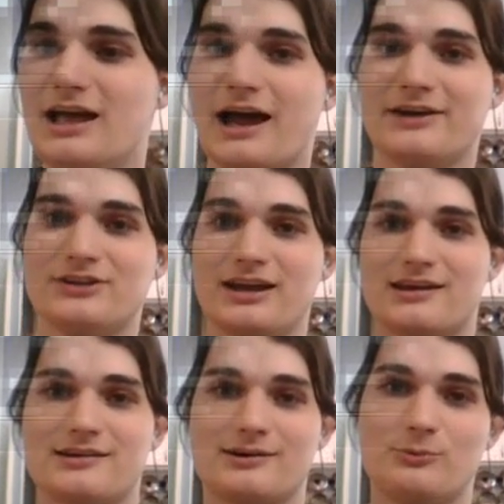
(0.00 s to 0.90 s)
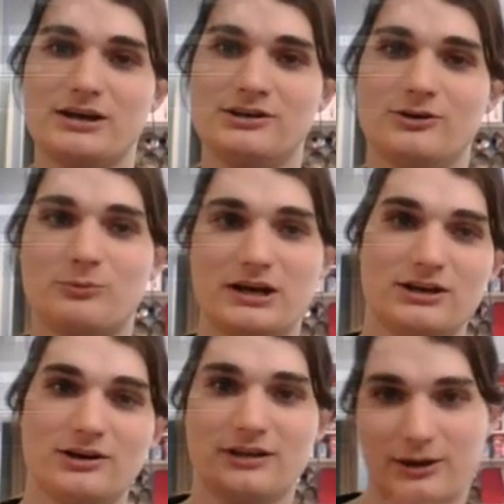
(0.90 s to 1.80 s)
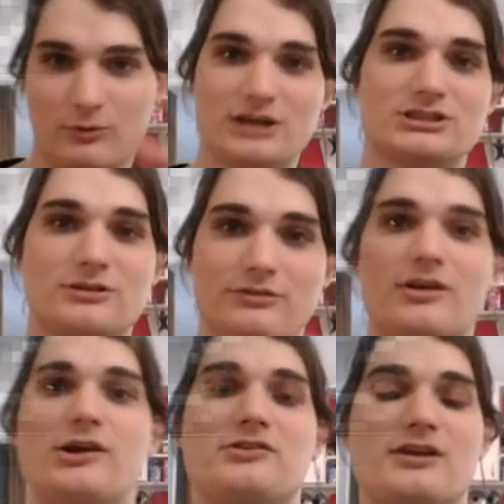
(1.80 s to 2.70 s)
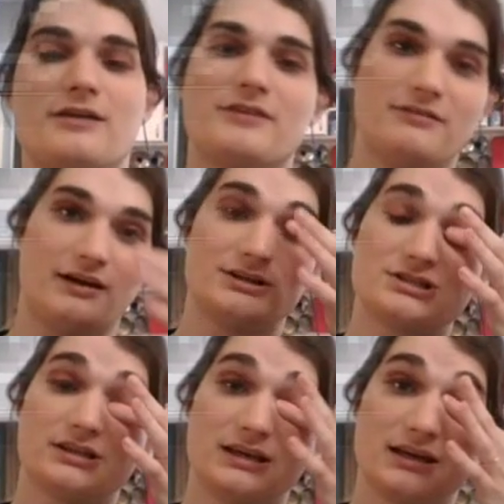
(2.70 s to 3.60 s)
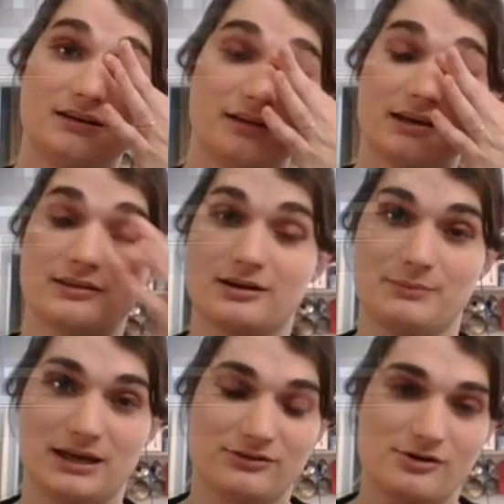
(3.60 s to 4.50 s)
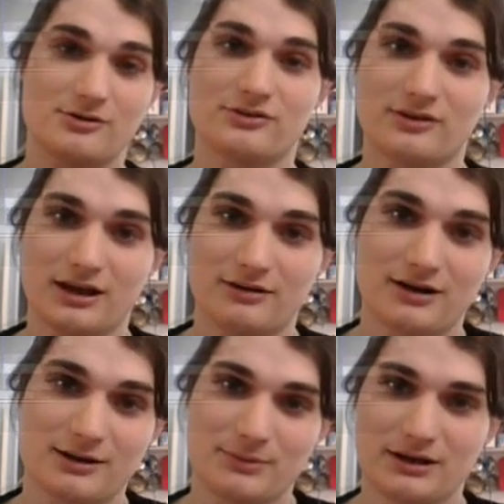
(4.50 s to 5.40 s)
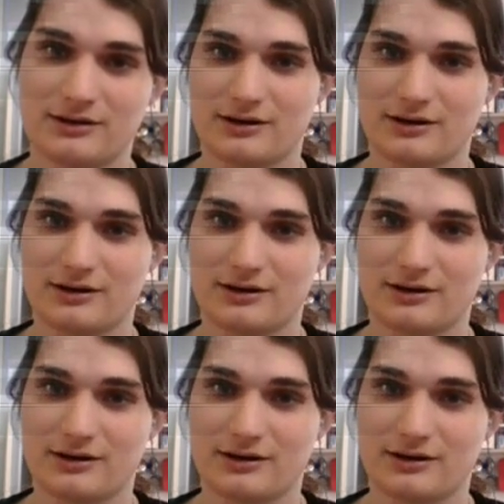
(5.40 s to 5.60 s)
And like when you're like watching those videos enough, eventually like the command zone is gonna get recommended.